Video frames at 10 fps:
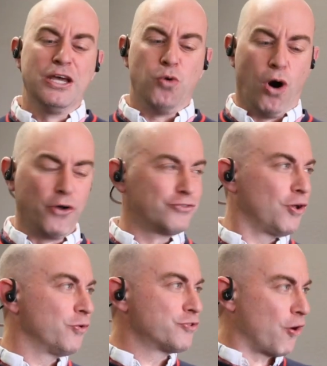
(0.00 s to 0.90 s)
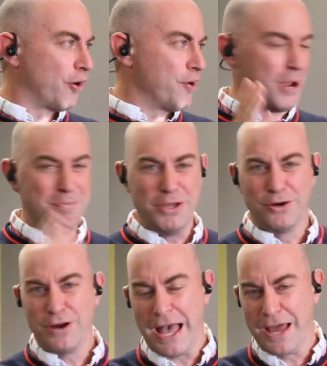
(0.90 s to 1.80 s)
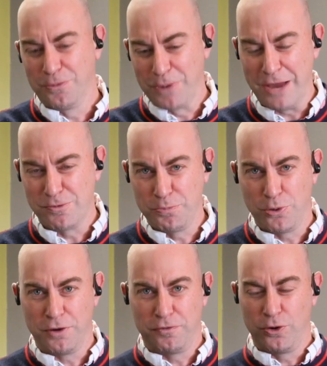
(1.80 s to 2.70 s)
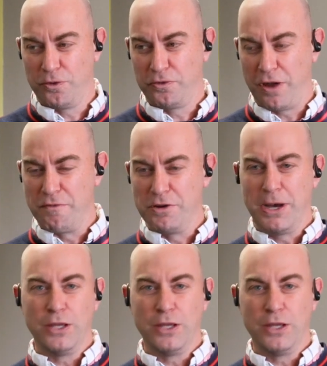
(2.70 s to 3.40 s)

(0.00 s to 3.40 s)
Also, sorry, Raymir had a ride report for everybody.